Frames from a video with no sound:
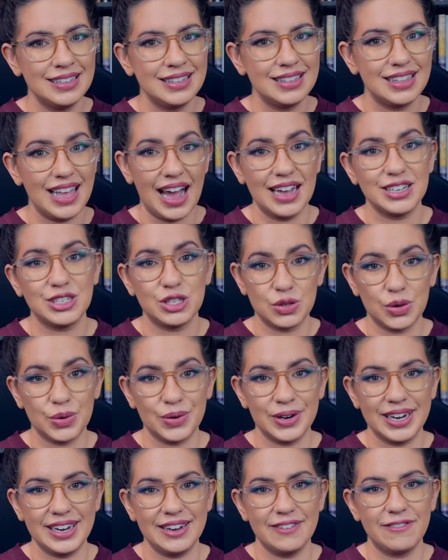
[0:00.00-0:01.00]
that
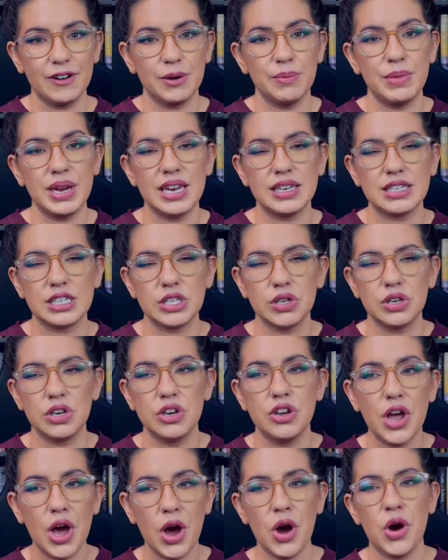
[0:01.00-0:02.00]
story. For me to
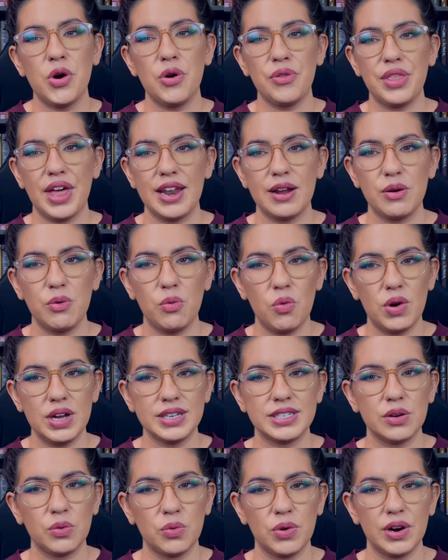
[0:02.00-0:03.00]
know that it
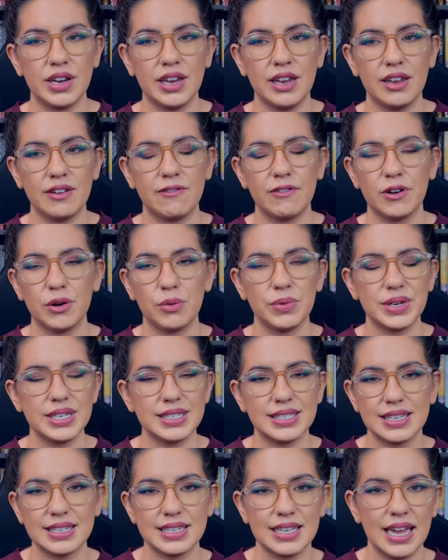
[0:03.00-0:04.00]
wasn't working for
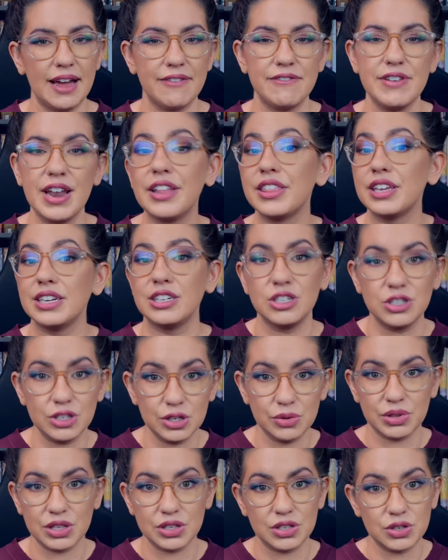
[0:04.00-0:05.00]
reasons that have nothing to do
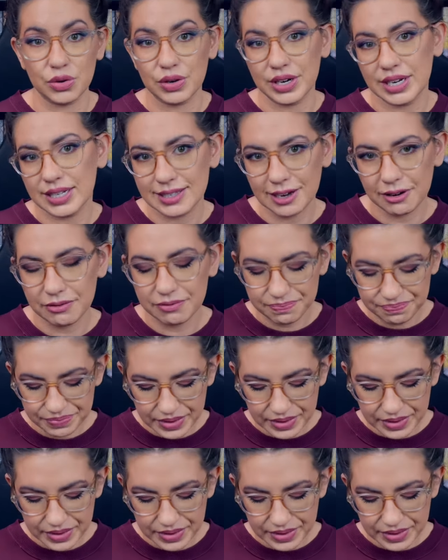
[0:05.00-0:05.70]
with the story itself.